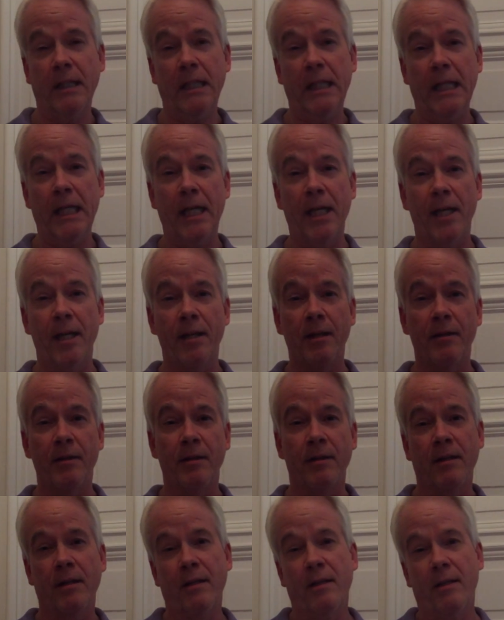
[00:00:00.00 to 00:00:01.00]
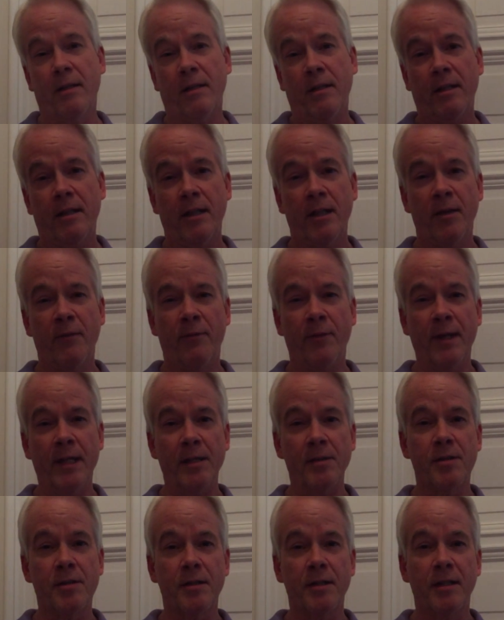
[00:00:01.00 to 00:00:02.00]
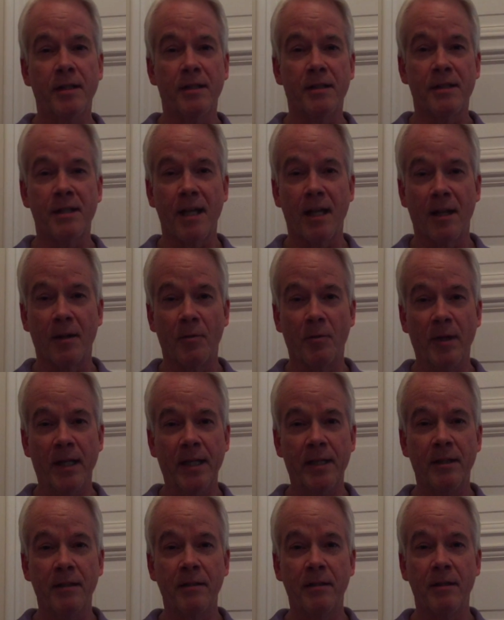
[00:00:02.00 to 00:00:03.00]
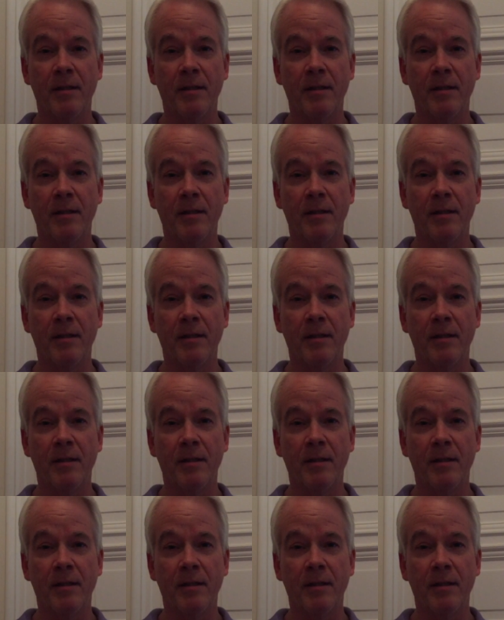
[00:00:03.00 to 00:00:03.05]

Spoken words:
and events accelerated.